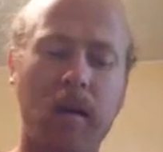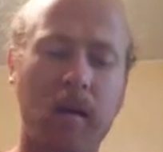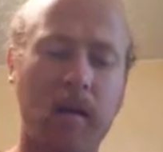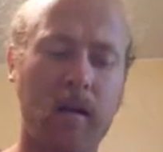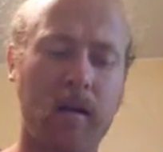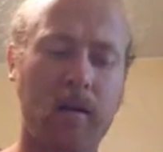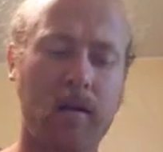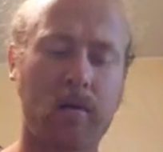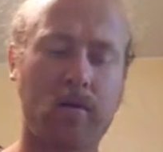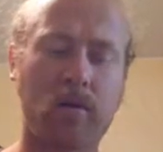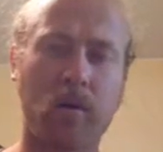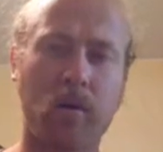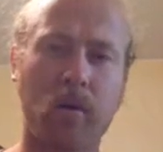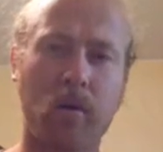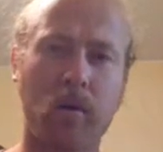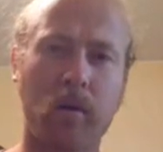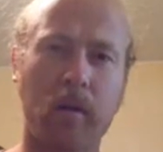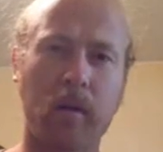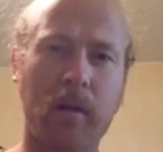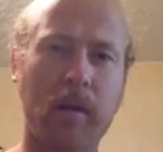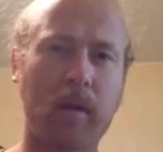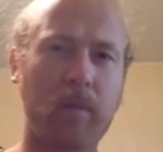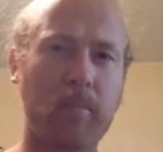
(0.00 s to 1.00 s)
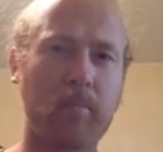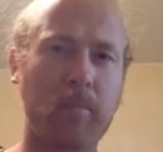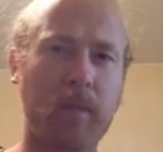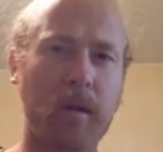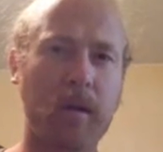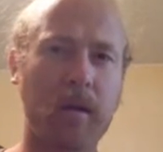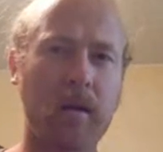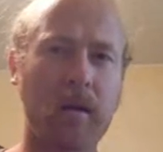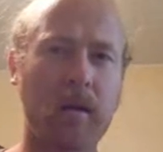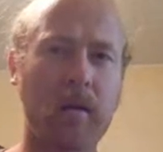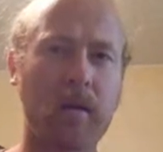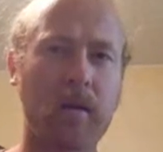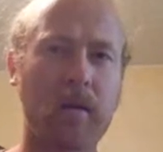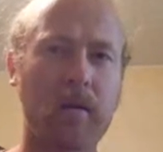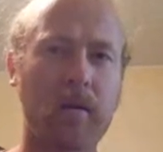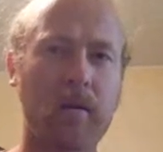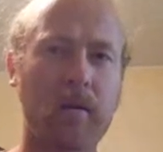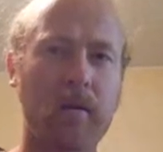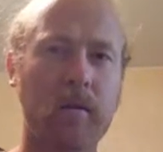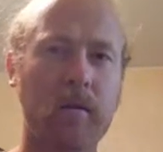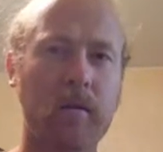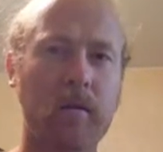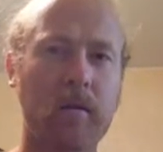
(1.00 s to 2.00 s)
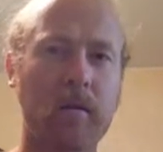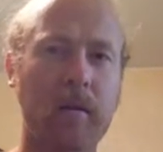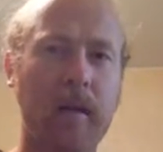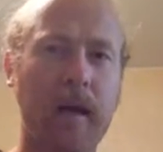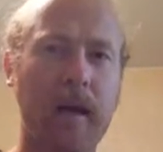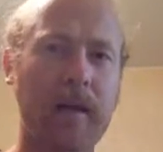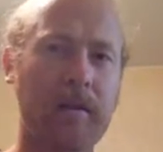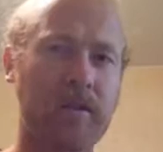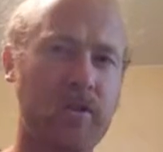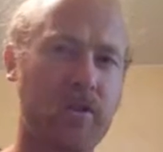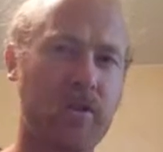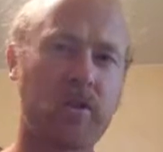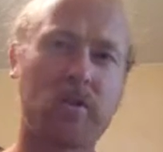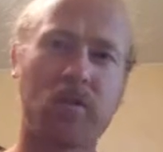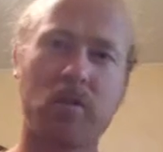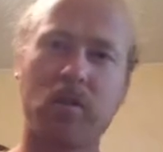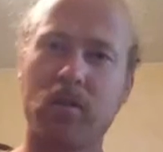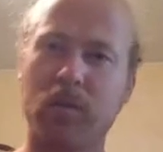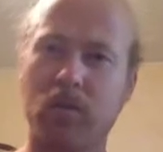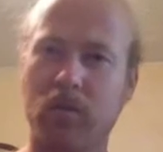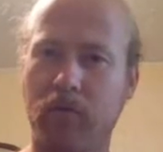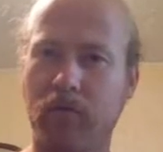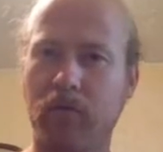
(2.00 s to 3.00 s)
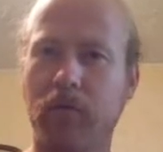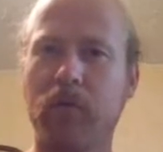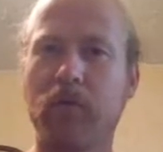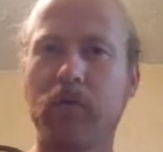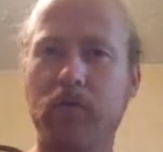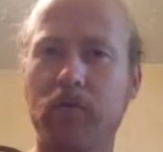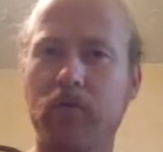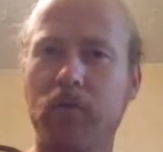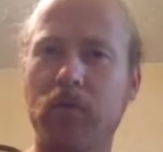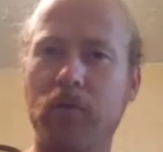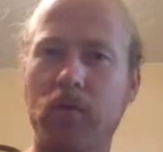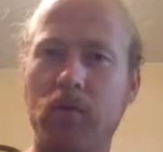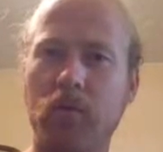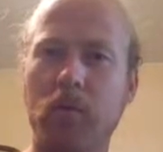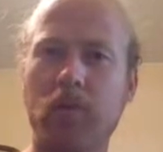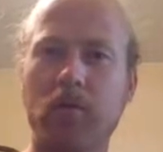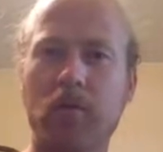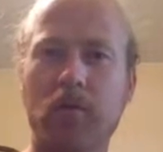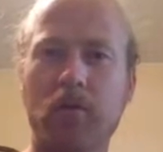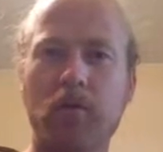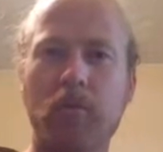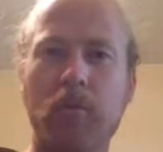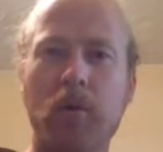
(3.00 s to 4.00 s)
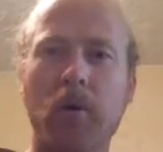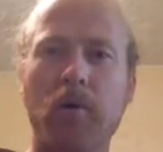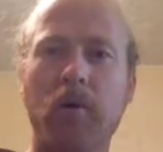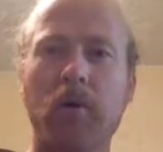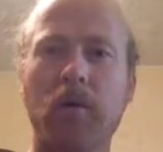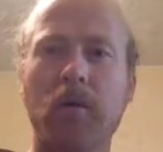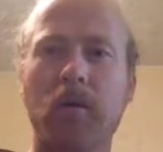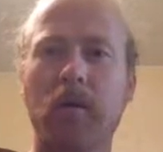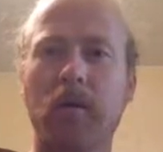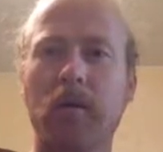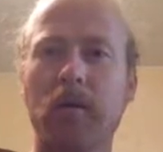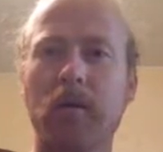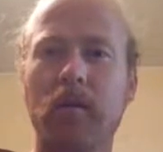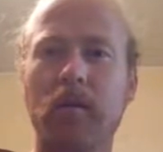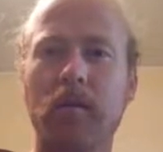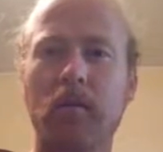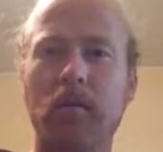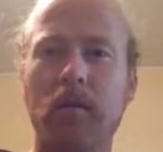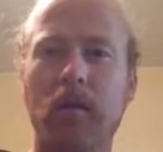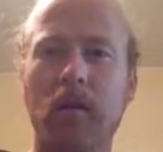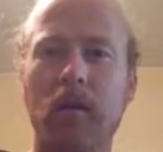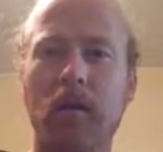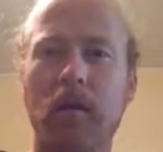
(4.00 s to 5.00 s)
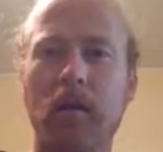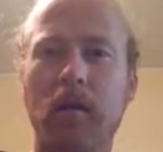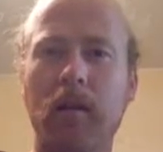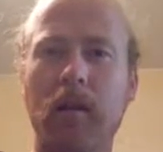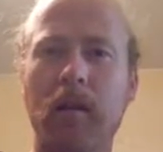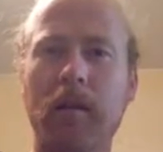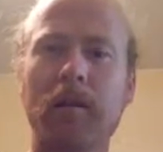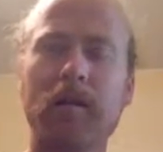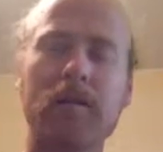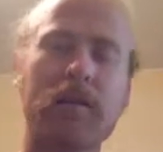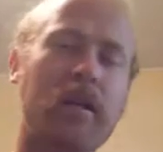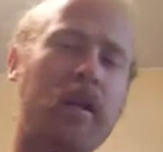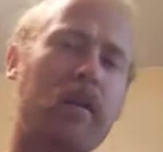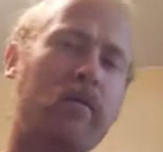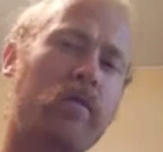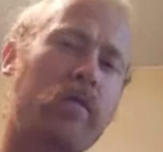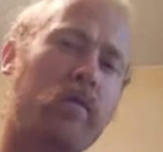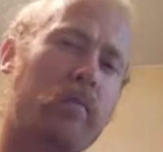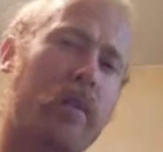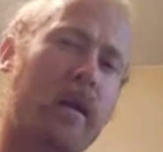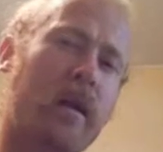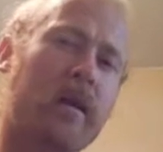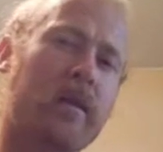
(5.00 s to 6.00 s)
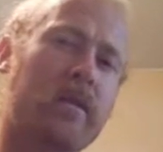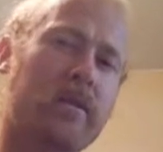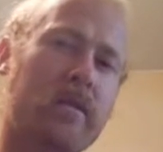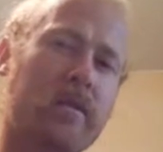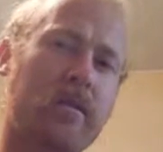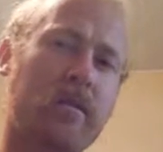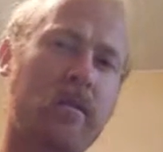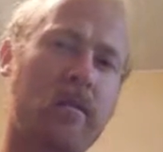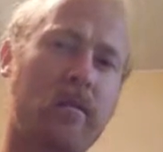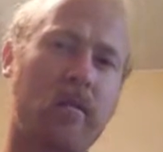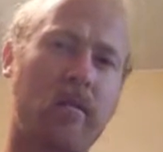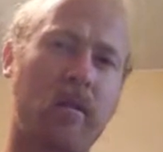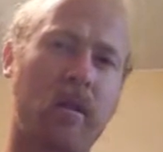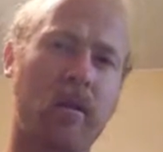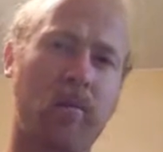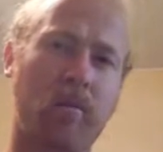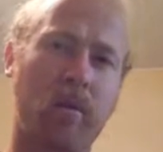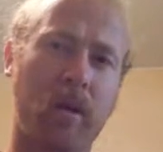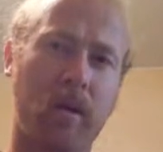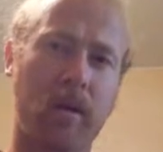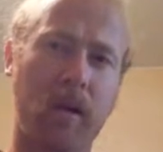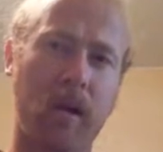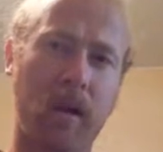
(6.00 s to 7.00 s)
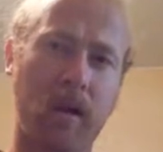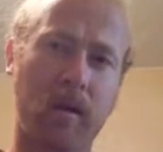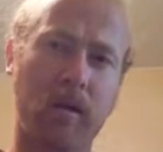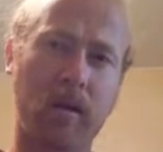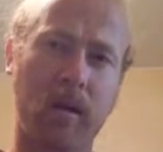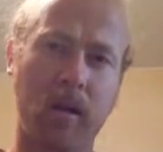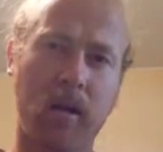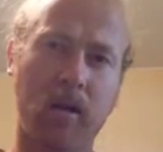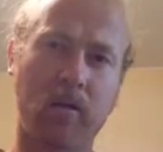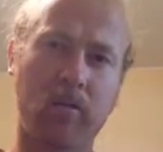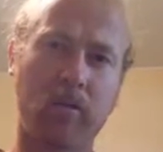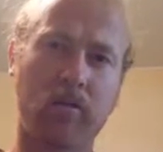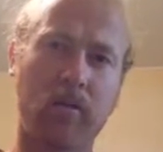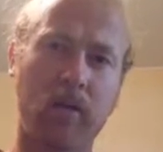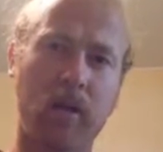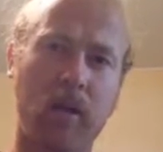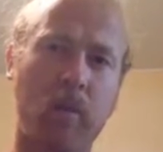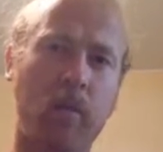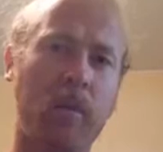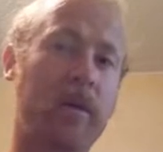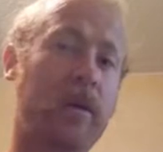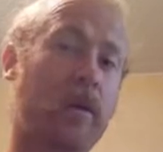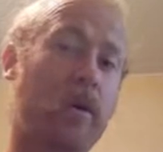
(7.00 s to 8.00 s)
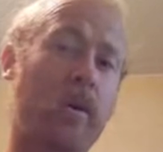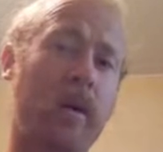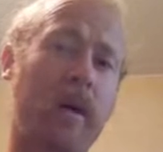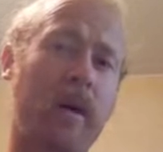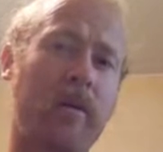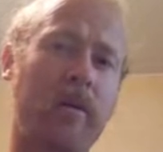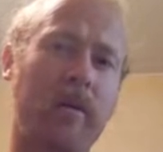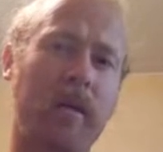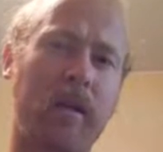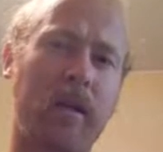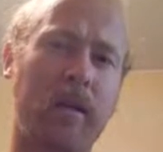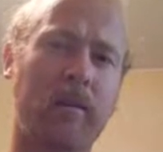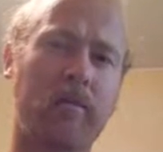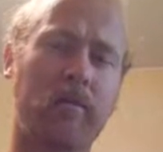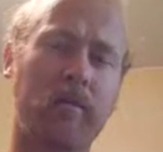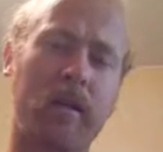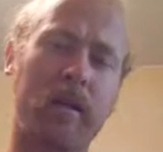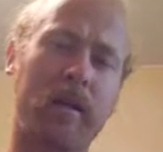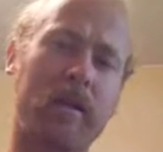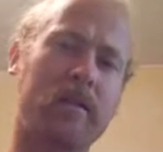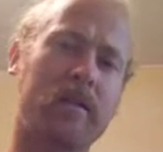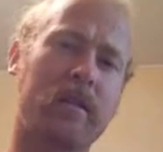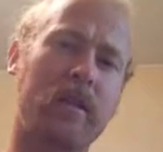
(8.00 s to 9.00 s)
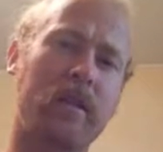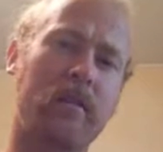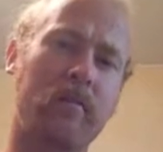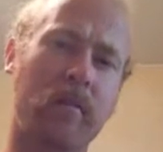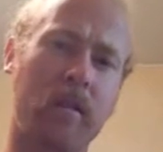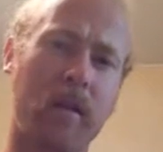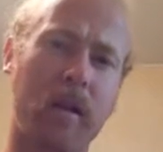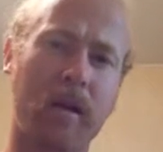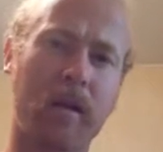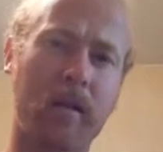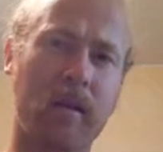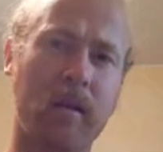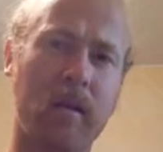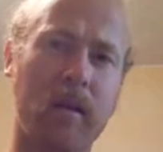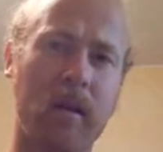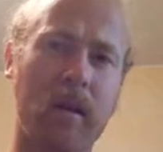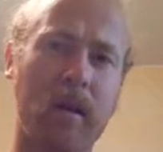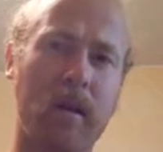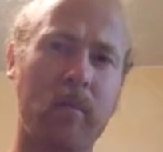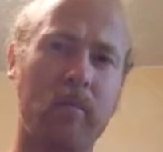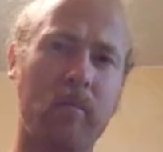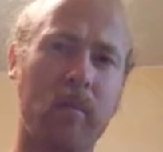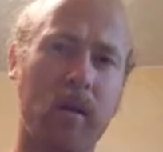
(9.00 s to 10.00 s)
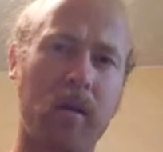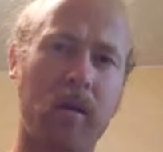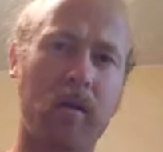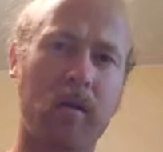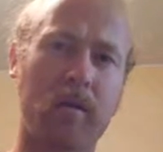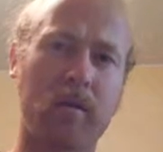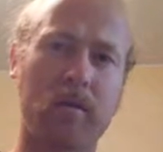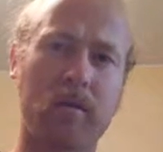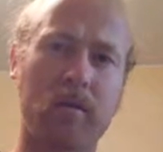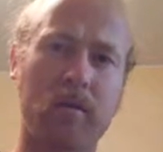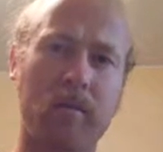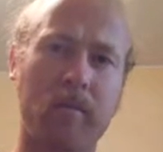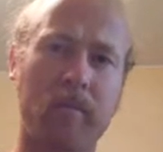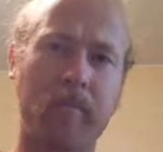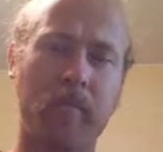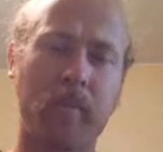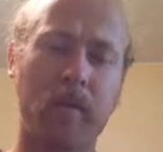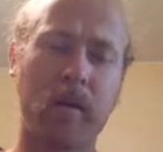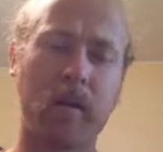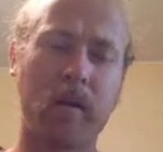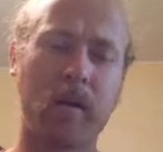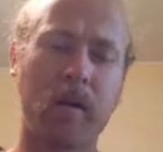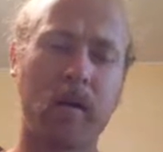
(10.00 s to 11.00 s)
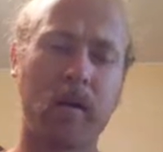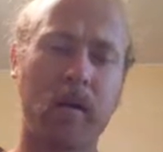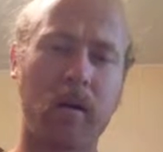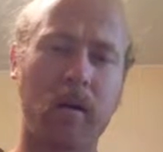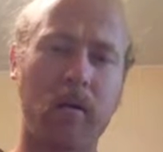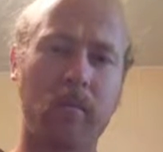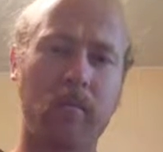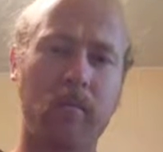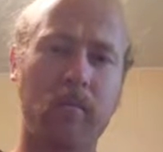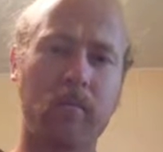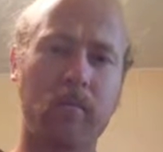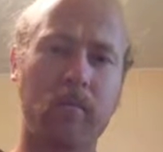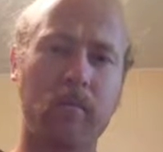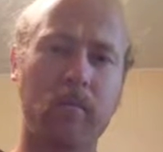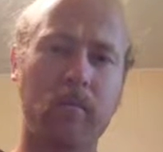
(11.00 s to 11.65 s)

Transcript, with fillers: And so let it be as just as the first fruits which are spoken, you know, let us give the best that we can give, that we know how to give. Let us give that because um,